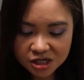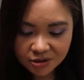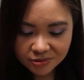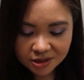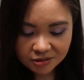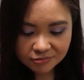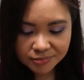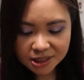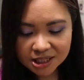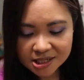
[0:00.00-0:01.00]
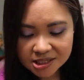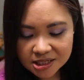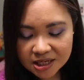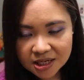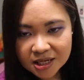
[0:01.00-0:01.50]
with you because
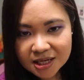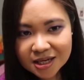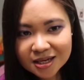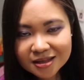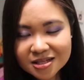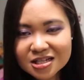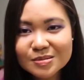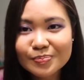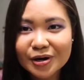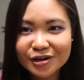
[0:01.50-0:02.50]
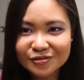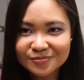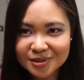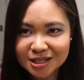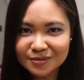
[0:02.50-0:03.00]
this is part of
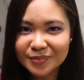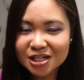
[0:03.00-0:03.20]
me. My